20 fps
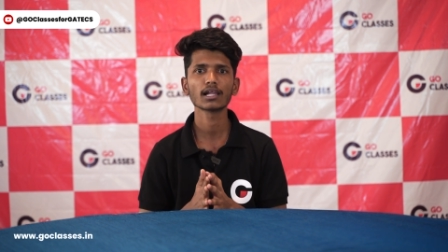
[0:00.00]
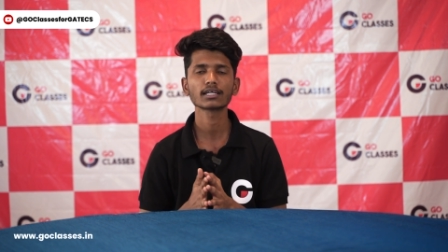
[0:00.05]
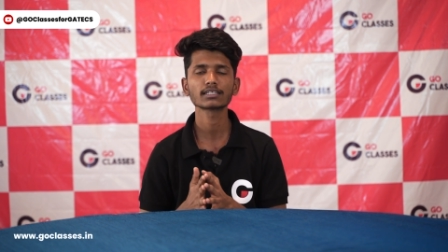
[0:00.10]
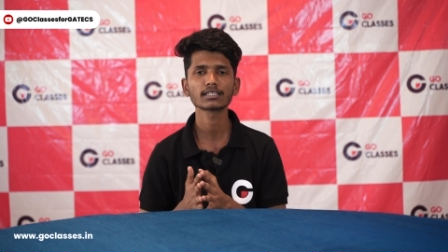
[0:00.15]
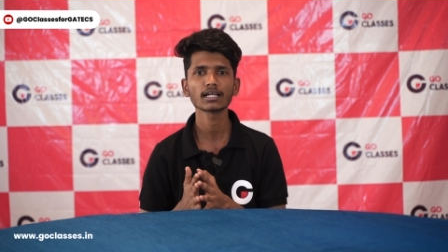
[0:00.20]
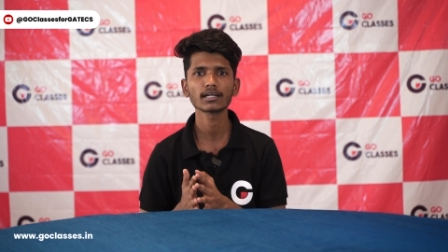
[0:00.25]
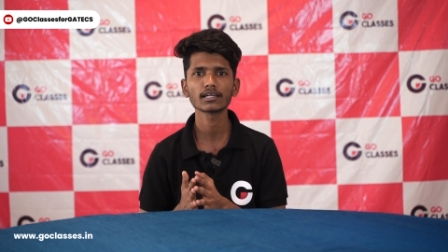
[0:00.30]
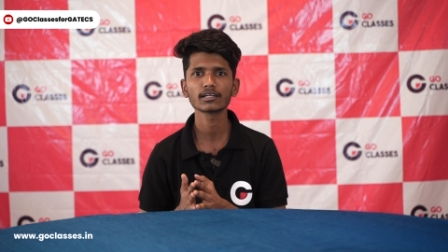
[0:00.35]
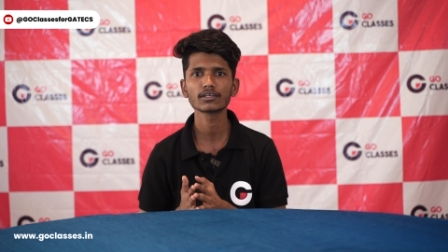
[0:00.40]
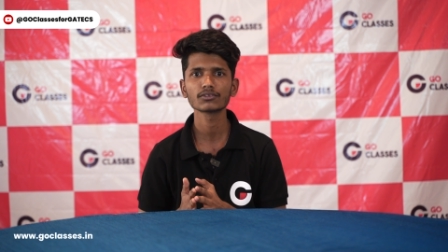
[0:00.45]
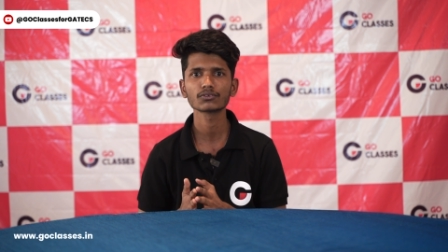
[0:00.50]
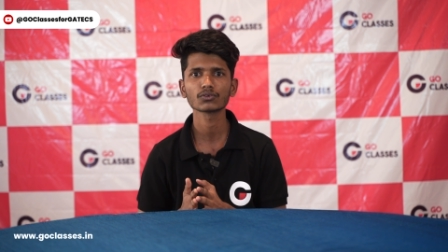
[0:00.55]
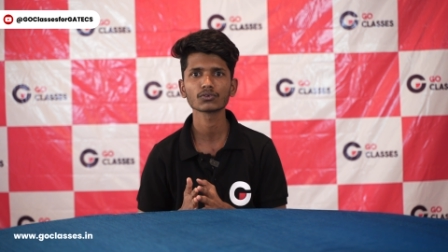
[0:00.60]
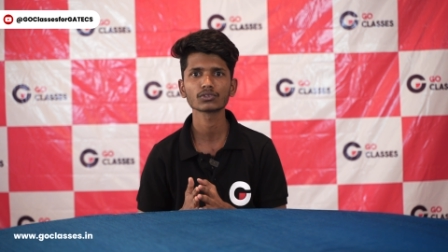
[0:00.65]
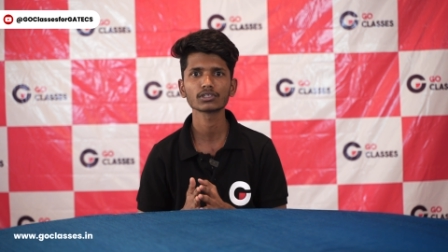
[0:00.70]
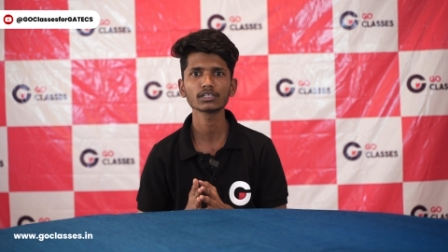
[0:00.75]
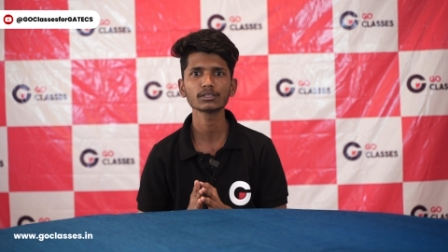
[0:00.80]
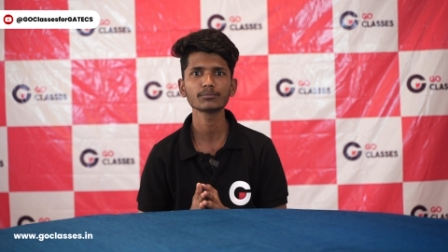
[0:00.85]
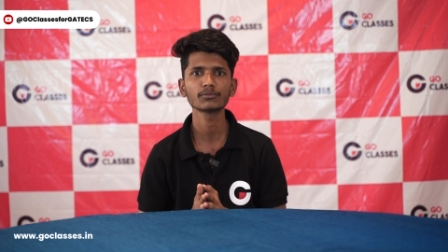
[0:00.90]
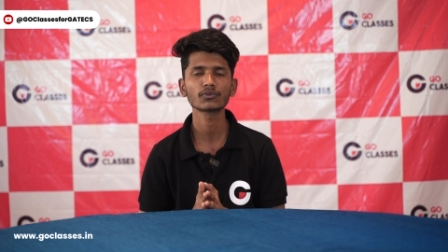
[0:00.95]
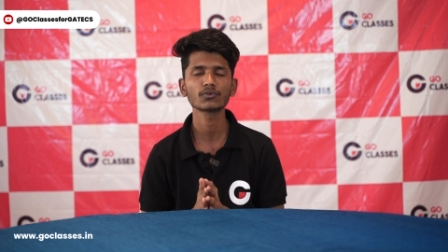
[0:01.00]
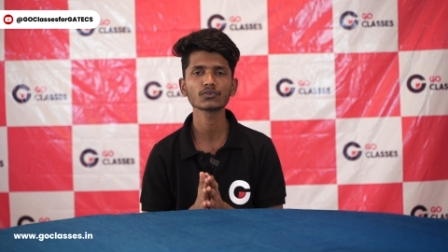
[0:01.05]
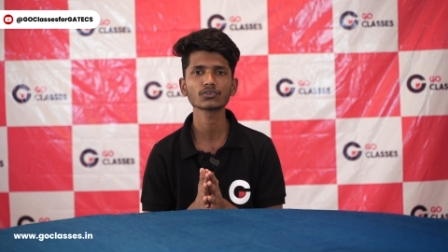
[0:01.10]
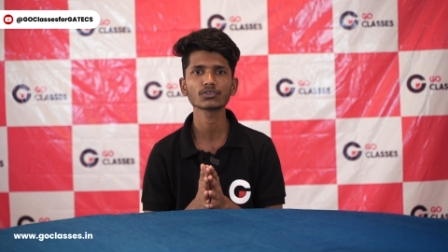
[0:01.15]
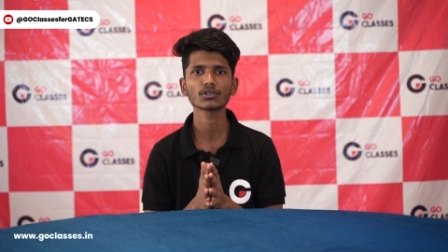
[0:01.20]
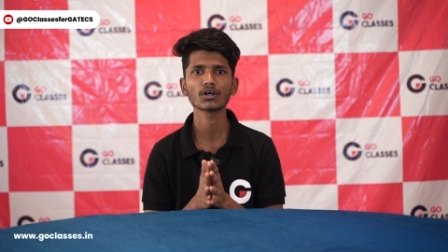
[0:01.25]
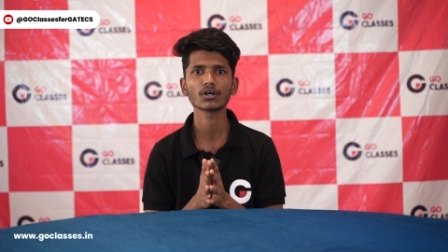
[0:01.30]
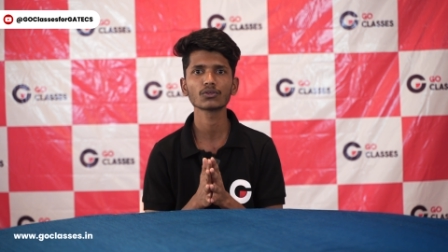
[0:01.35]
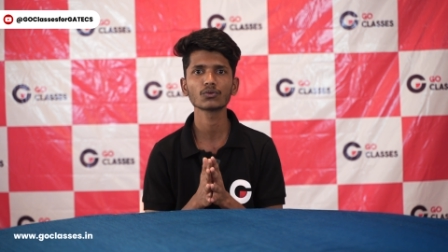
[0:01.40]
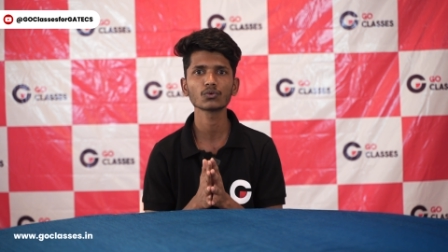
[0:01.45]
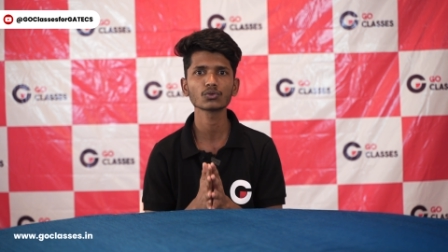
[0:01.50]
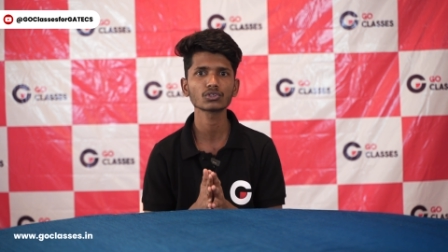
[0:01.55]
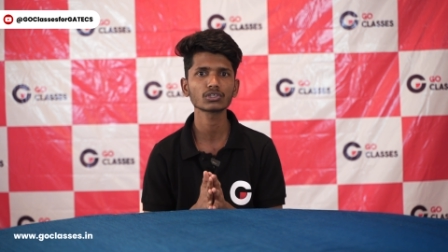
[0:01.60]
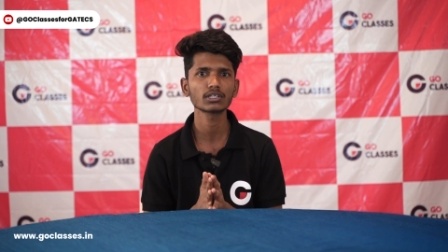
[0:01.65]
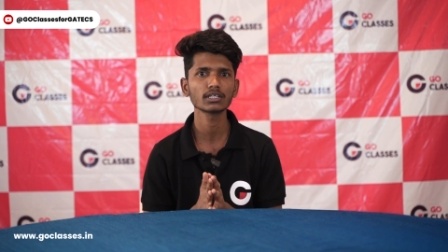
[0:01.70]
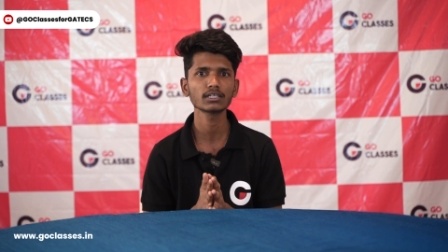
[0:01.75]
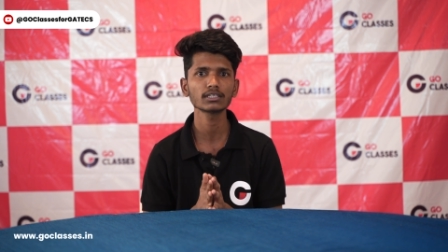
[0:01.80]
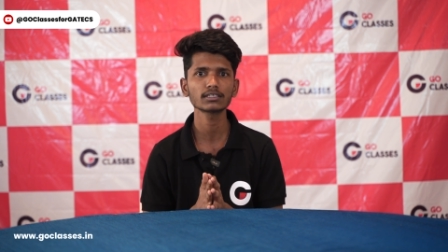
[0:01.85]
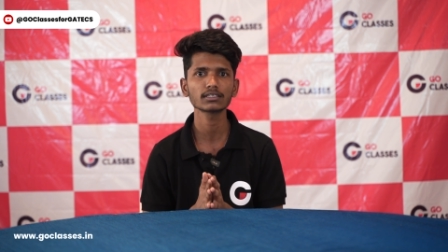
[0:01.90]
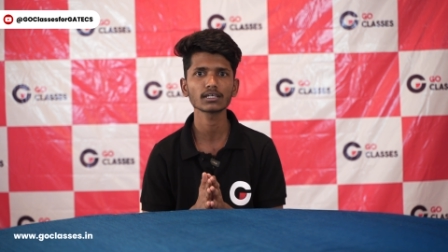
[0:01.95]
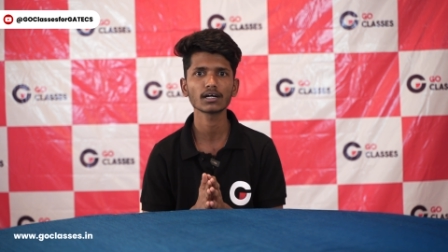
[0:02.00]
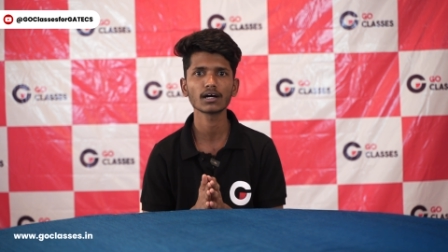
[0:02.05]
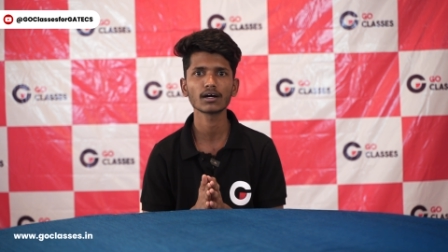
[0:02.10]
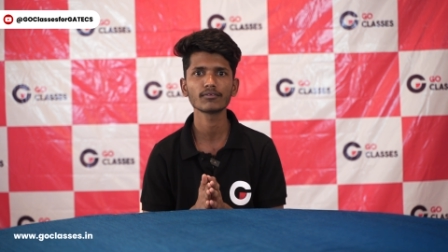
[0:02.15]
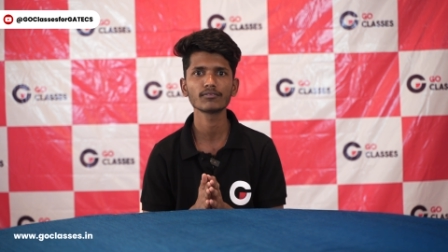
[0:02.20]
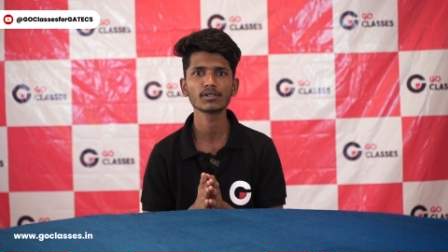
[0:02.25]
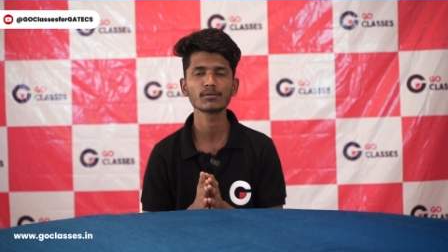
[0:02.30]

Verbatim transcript: like standard resources, because uh, those things uh,